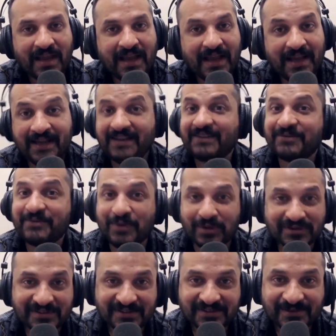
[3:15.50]
And of
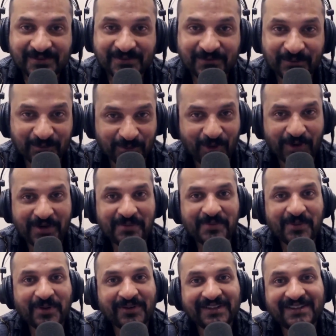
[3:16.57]
course, more and
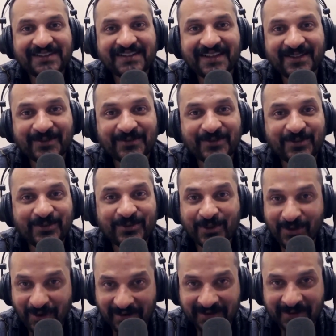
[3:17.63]
more each day of who you're
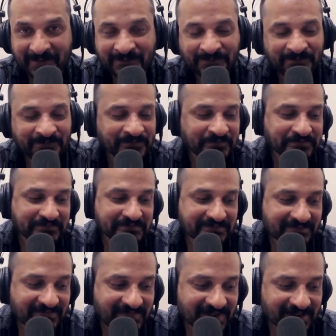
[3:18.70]
not.
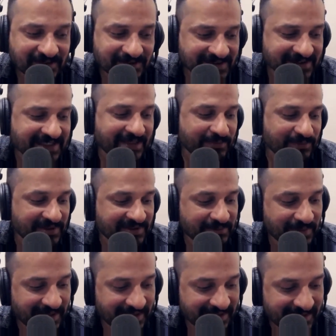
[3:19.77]
So just keep this
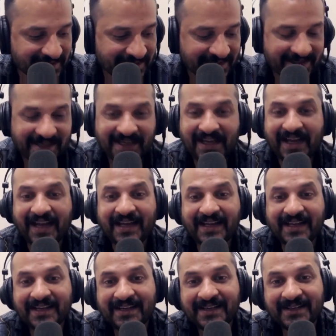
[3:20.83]
in mind.
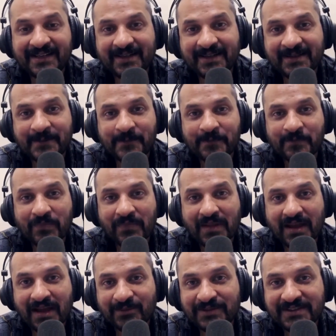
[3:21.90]
And
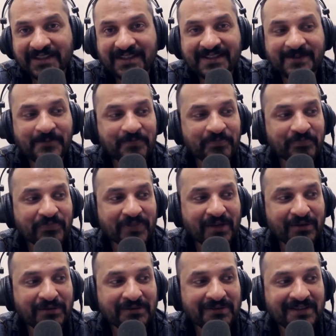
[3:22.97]
I would say, you
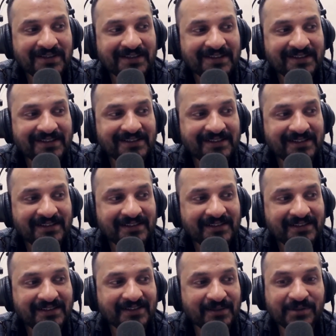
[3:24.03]
know,
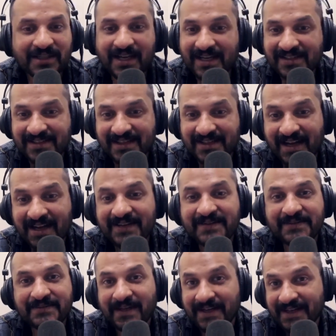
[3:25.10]
it's something, like I said,
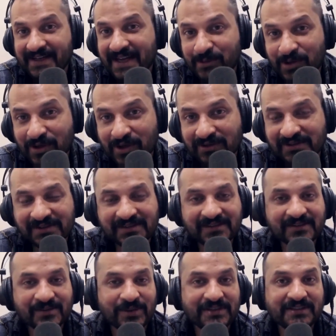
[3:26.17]
I came across
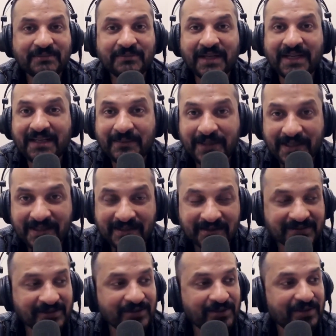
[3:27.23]
this question many, many
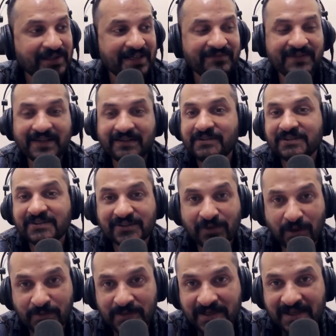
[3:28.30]
years ago, and I've never
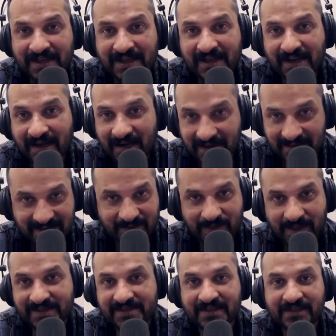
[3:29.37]
stopped asking
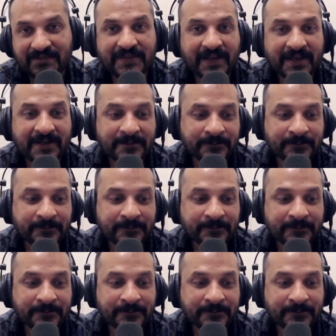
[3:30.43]
myself that.